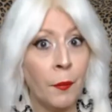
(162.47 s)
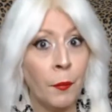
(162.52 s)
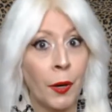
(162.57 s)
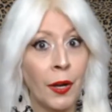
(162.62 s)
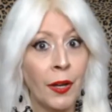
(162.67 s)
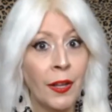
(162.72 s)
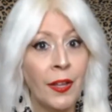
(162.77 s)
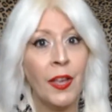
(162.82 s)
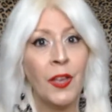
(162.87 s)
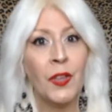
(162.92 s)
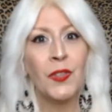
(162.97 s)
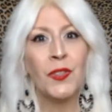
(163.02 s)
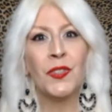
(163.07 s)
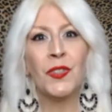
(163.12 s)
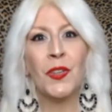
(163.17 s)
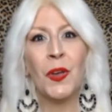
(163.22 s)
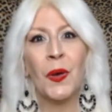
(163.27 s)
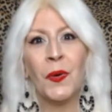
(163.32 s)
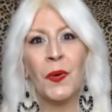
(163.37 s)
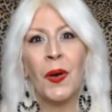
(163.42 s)
So
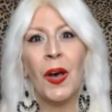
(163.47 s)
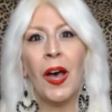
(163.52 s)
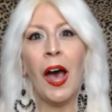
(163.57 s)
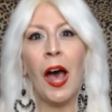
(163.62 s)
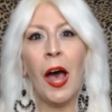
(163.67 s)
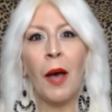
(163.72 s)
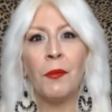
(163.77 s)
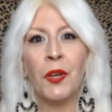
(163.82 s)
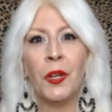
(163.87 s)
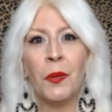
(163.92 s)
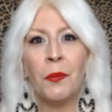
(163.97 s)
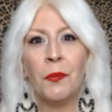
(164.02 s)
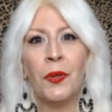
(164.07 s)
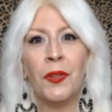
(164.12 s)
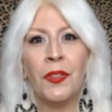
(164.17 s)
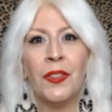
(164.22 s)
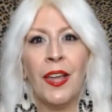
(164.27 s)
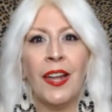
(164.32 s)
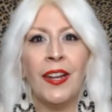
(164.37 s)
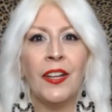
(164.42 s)
I'm going to put that
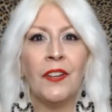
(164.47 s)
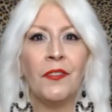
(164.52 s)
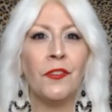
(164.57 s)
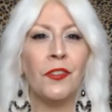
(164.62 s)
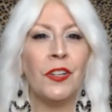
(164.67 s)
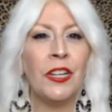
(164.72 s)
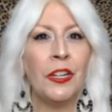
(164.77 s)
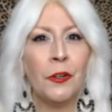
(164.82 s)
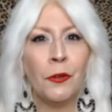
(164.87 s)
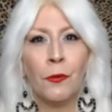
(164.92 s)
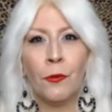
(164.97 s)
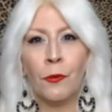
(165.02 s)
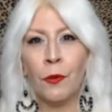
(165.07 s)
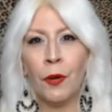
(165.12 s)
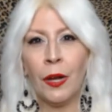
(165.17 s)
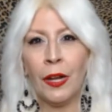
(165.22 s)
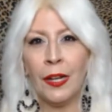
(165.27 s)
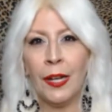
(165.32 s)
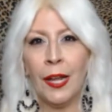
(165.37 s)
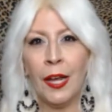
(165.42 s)
in here right
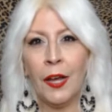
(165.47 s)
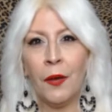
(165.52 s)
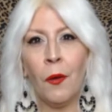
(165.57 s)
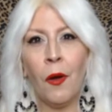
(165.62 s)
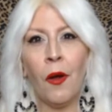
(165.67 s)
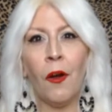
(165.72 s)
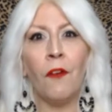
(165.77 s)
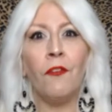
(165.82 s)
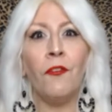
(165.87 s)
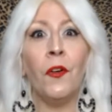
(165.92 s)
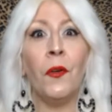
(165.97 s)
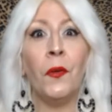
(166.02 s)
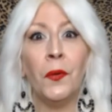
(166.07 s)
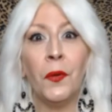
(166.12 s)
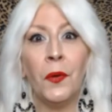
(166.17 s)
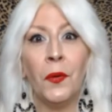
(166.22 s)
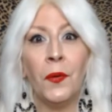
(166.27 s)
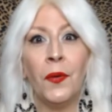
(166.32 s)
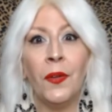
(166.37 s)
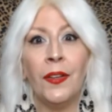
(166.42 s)
now, our phone
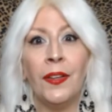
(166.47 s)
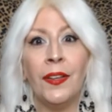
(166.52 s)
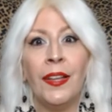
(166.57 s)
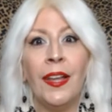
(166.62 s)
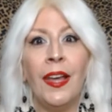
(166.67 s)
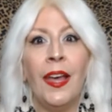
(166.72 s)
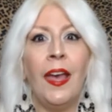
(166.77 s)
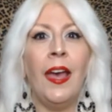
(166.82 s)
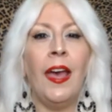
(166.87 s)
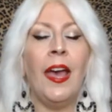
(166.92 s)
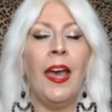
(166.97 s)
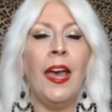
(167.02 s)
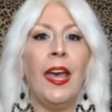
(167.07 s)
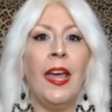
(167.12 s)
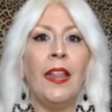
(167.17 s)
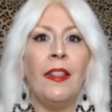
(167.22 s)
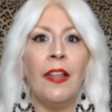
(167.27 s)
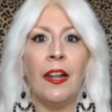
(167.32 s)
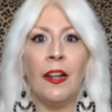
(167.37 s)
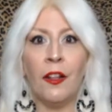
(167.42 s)
call, and then I'll
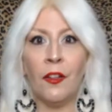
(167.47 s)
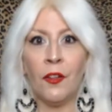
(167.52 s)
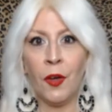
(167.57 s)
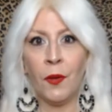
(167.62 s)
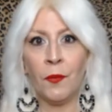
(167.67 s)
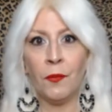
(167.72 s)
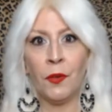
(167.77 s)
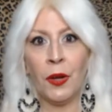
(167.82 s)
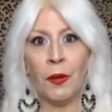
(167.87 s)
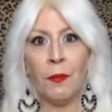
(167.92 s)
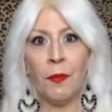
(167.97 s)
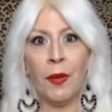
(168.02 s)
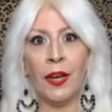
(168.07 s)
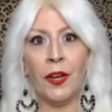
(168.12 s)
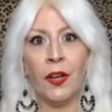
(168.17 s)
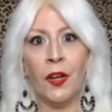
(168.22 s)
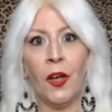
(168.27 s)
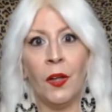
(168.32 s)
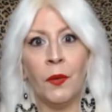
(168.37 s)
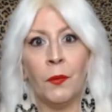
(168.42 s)
come right back on
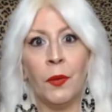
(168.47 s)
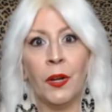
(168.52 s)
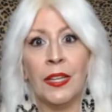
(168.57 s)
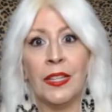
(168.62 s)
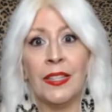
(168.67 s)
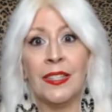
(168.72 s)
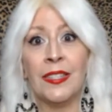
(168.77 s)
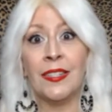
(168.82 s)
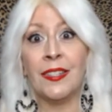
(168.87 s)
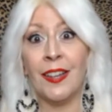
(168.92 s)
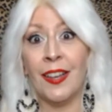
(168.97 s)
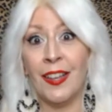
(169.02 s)
when it's done.